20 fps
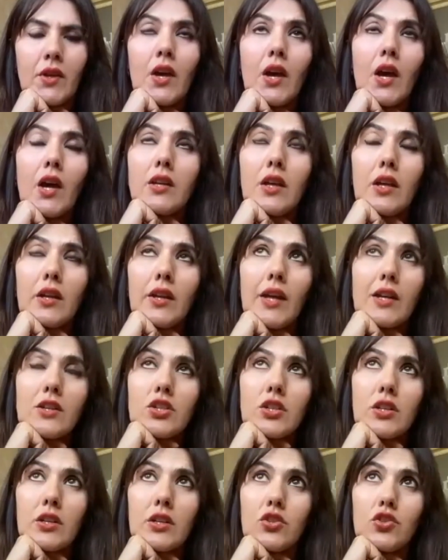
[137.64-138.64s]
And
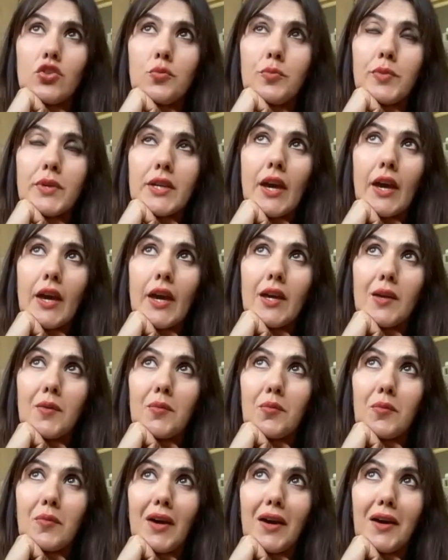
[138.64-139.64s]
actually you
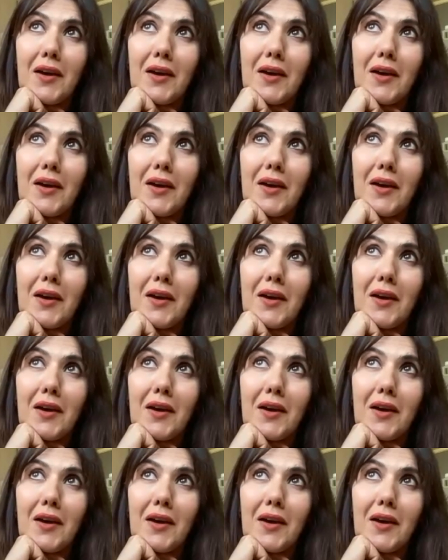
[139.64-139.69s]
became,